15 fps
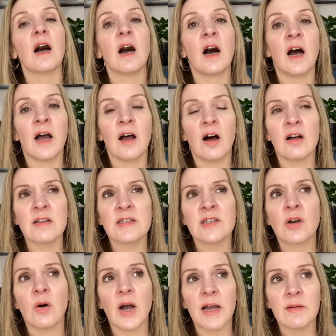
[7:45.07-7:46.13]

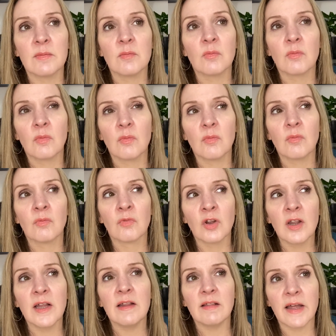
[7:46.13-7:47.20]
I
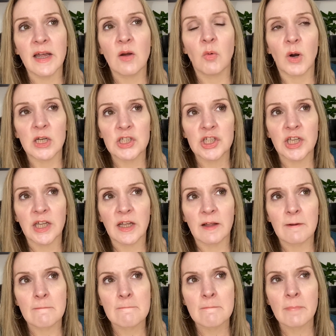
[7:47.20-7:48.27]
really like
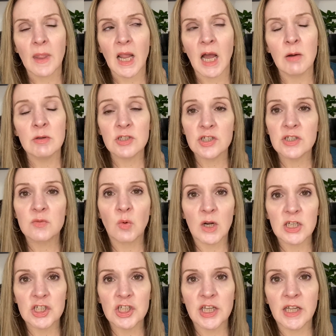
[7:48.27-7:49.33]
watching. I was just
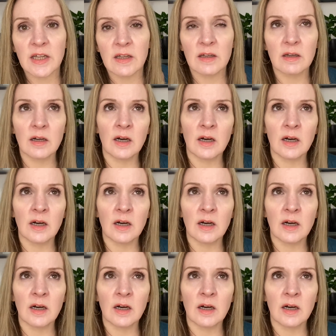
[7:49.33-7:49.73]
watching